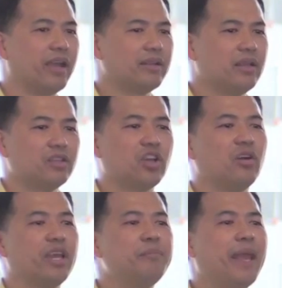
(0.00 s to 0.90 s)
All right.
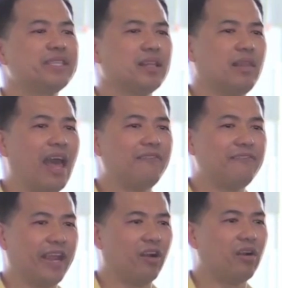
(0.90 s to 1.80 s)
So it makes it a lot
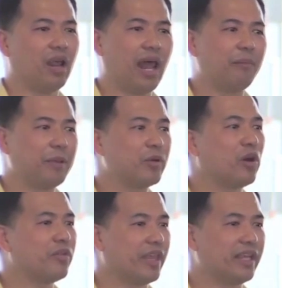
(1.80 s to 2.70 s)
fairer. A lot of
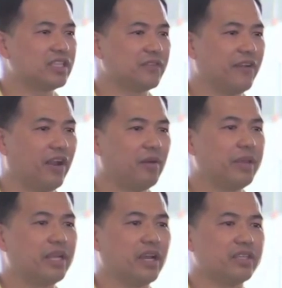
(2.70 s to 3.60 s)
people don't think it's
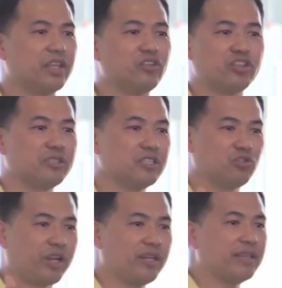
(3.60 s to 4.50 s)
fair because they're just
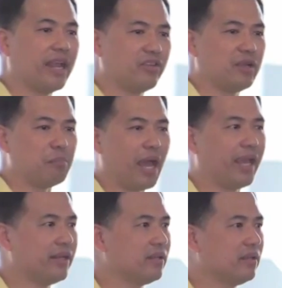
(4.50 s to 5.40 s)
strictly there to
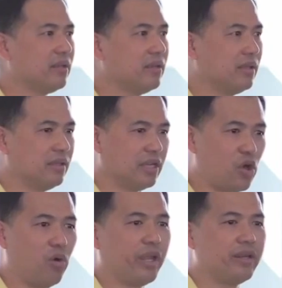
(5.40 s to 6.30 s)
mine the
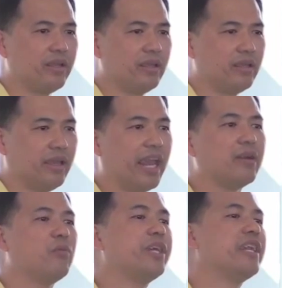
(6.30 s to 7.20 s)
coin.
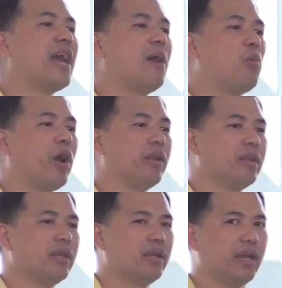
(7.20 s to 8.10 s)
And we did not
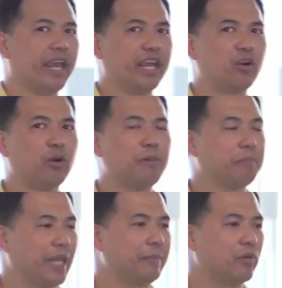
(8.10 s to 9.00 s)
want a group
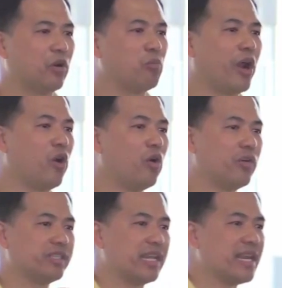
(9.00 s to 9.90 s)
of people to run
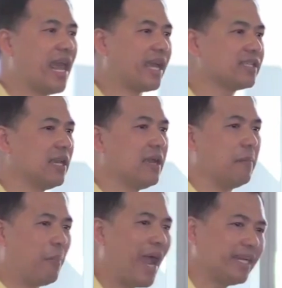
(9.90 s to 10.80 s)
over to Next,
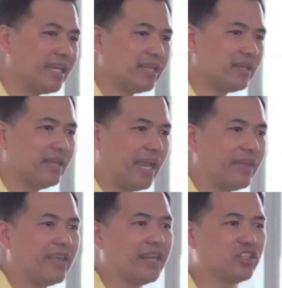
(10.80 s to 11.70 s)
mine it,
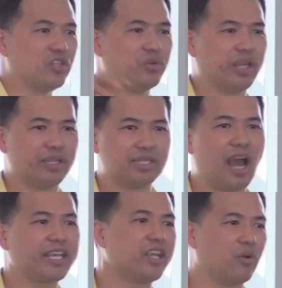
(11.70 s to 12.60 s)
and then as soon as
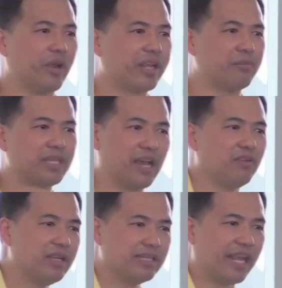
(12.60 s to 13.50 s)
Dogecoin comes
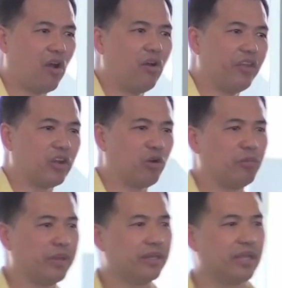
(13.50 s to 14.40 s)
out, take all the
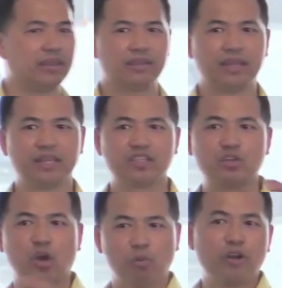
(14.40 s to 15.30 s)
equipment and things
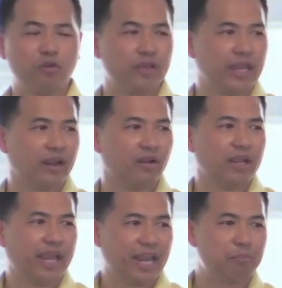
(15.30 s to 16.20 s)
to go run over there
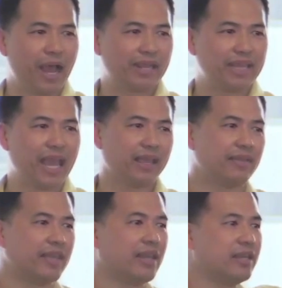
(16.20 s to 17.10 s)
and mine that,
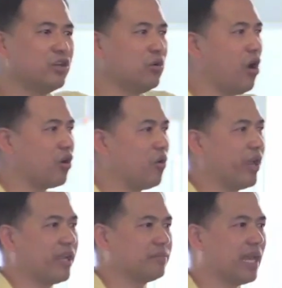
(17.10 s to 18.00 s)
and then a new
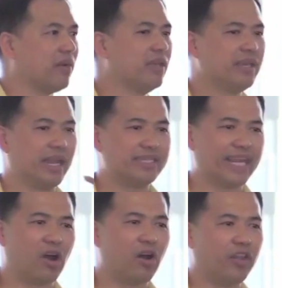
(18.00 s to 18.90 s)
altcoin comes out and
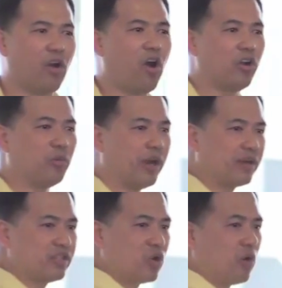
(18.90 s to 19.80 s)
take all their
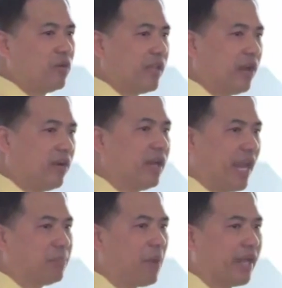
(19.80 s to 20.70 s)
hardware to go over there
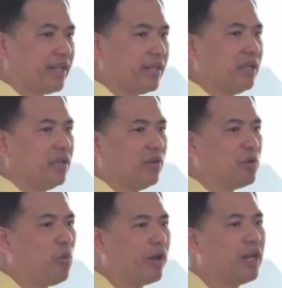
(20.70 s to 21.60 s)
and mine it.
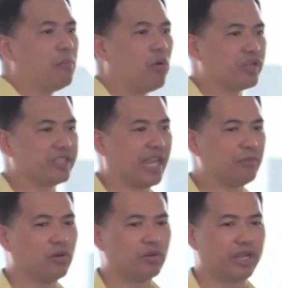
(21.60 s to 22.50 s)
We wanted a more
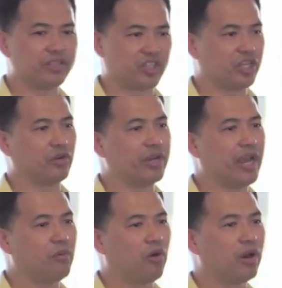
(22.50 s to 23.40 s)
stable and secure
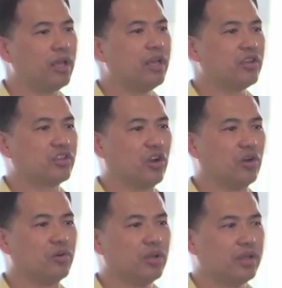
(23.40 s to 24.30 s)
network,
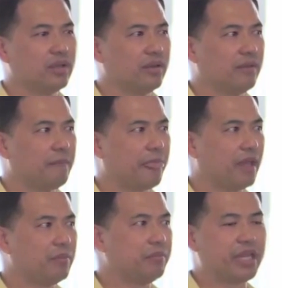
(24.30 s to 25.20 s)
so
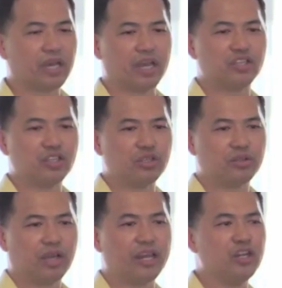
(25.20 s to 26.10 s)
because
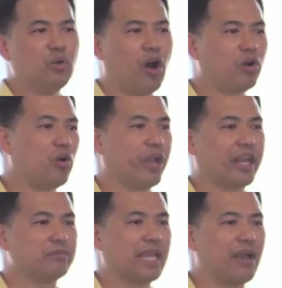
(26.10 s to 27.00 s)
a new
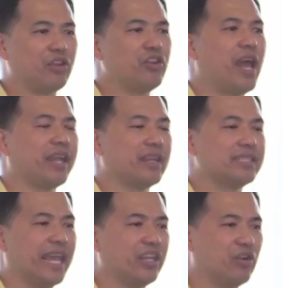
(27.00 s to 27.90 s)
altcoin comes out, you're not
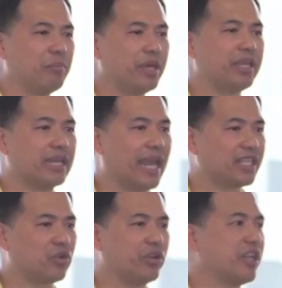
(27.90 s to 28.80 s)
going to take your million
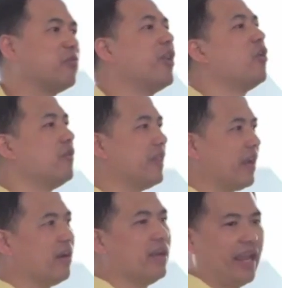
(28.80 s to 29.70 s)
next coins and run over
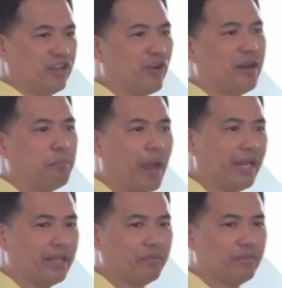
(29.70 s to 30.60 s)
there and try to
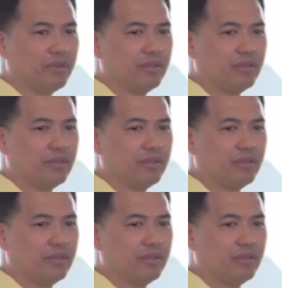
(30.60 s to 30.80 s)
mine them.